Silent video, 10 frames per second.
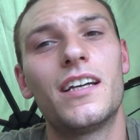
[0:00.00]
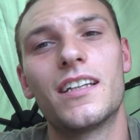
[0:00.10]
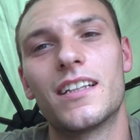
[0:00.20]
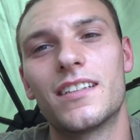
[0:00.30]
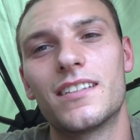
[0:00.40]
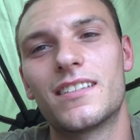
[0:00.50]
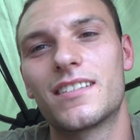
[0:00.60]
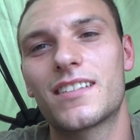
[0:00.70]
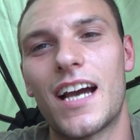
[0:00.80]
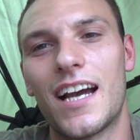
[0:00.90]

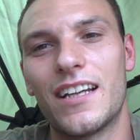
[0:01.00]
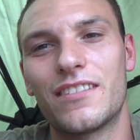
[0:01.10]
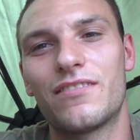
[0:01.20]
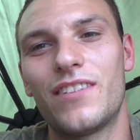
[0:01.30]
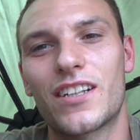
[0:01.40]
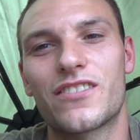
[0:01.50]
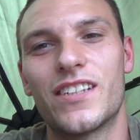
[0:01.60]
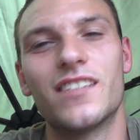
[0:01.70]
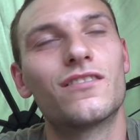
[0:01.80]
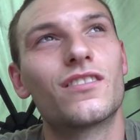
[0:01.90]
It's
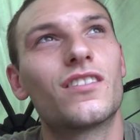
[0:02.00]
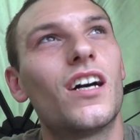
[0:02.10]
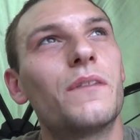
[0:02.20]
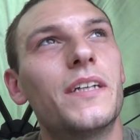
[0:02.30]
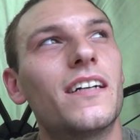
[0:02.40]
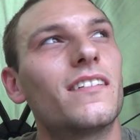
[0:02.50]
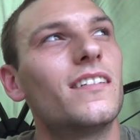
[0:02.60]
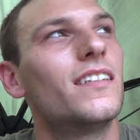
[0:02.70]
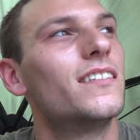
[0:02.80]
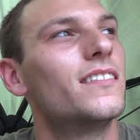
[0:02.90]
fluctuating all the time now,
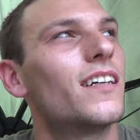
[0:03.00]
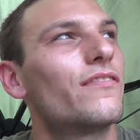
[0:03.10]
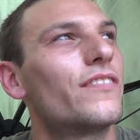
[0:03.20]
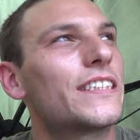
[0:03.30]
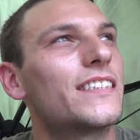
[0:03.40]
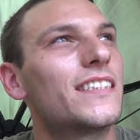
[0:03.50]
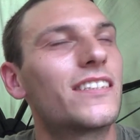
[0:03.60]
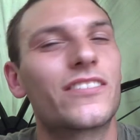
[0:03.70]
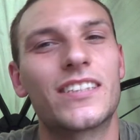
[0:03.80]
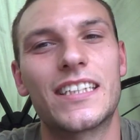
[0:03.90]
and I think it's
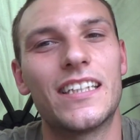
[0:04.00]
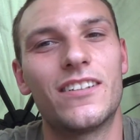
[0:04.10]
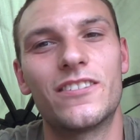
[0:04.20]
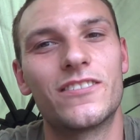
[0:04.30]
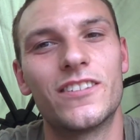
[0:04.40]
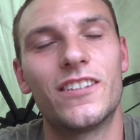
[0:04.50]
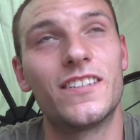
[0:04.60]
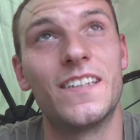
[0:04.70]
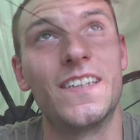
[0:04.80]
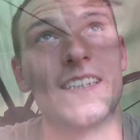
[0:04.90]
just going to get hotter and hotter now.